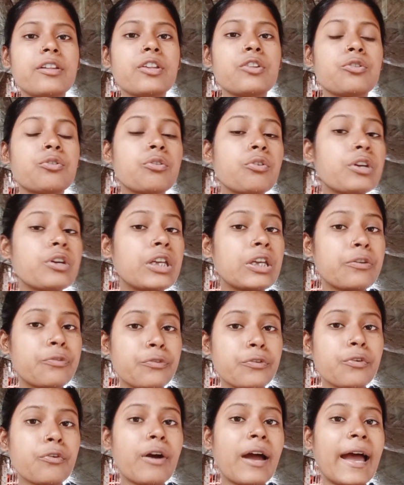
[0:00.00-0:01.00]
So if
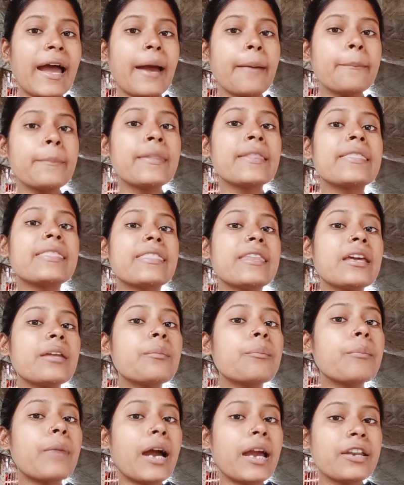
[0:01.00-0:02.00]
you have,
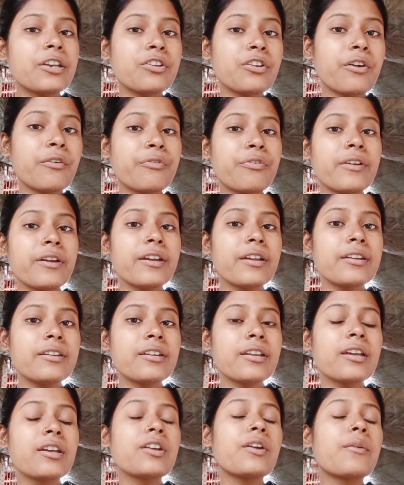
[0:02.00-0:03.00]
then my dear friend,
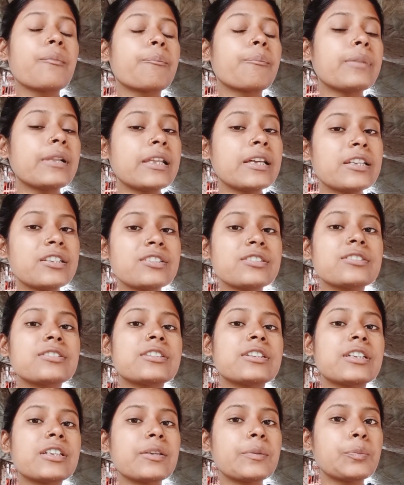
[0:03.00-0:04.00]
please
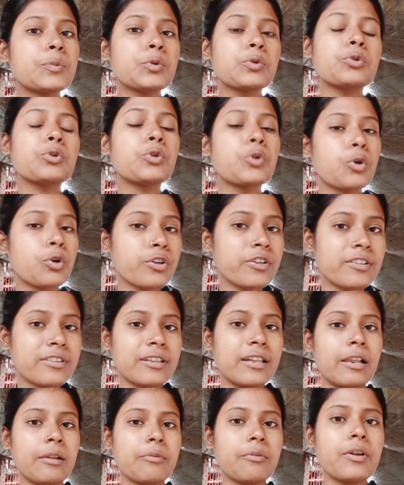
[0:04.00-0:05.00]
give to
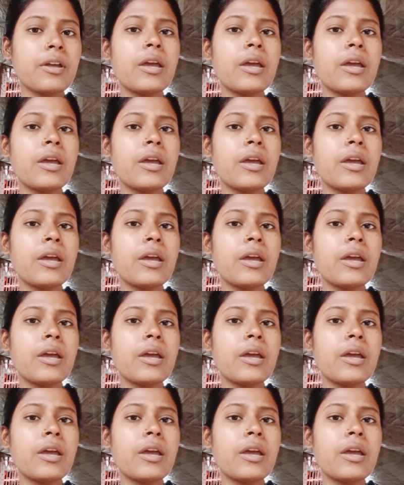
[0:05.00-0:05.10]
yourself.